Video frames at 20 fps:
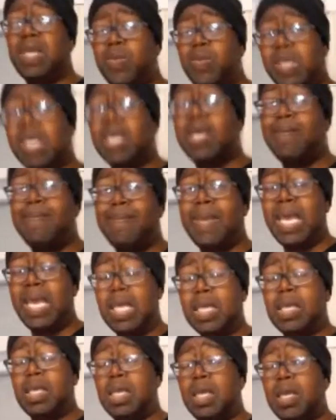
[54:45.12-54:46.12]
that we can
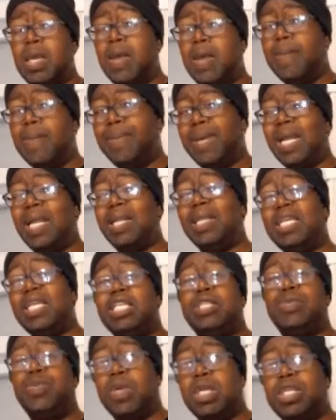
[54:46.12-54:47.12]
make, but I at
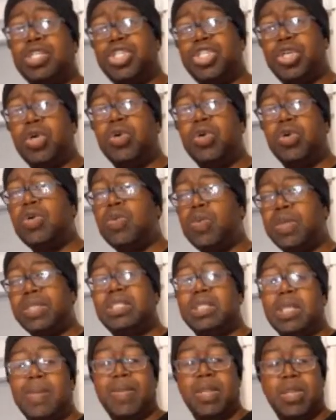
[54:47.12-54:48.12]
least want to show you what
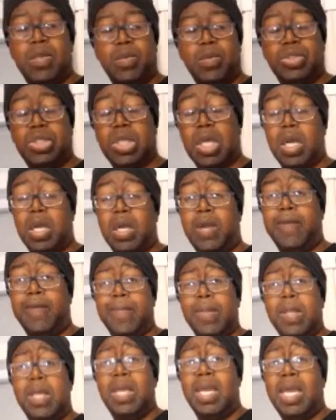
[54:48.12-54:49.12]
some of those are
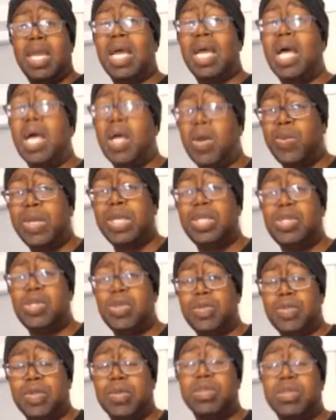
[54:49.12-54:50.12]
and how we
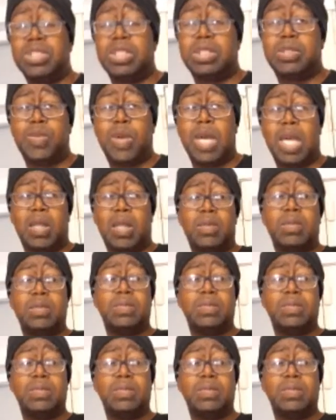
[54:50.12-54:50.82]
do those as well.